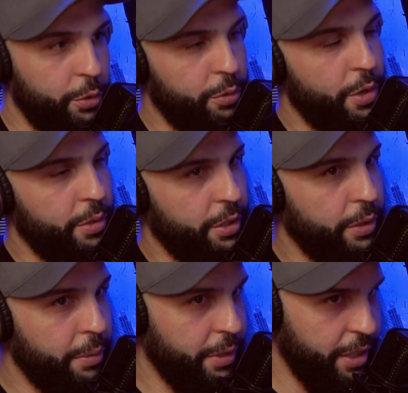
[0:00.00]
you don't
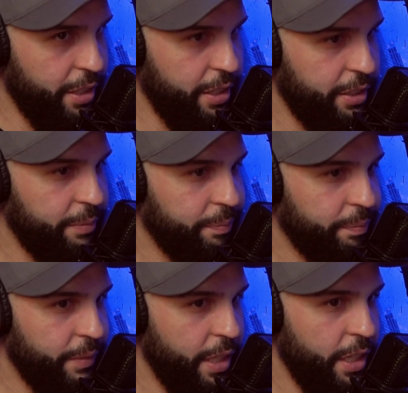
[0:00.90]
agree with it,
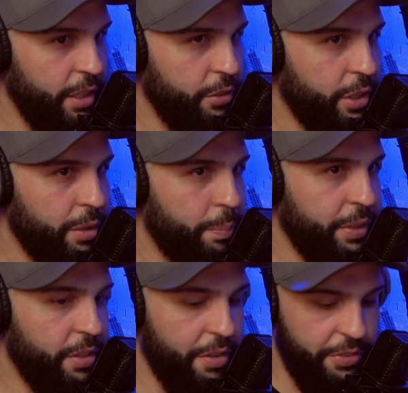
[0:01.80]
you can
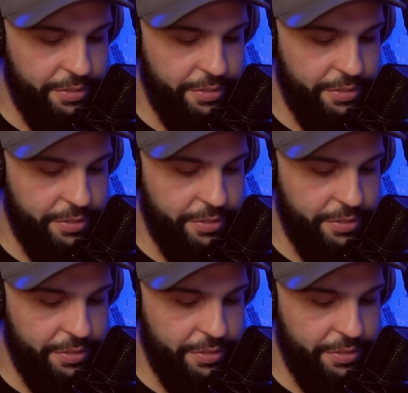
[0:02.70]
piss off.